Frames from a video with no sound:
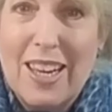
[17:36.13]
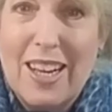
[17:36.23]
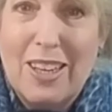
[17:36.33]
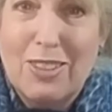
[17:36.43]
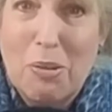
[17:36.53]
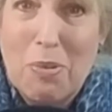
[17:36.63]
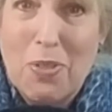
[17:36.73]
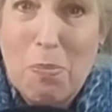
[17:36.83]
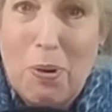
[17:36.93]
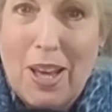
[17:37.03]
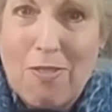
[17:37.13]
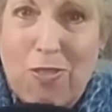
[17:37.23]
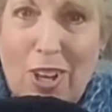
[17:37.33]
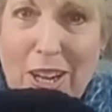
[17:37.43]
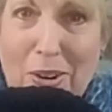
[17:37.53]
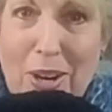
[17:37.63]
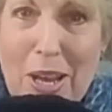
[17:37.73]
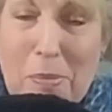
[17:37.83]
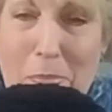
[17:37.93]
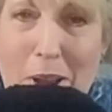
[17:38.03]
uh, some of the plaid flannel
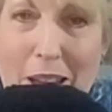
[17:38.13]
and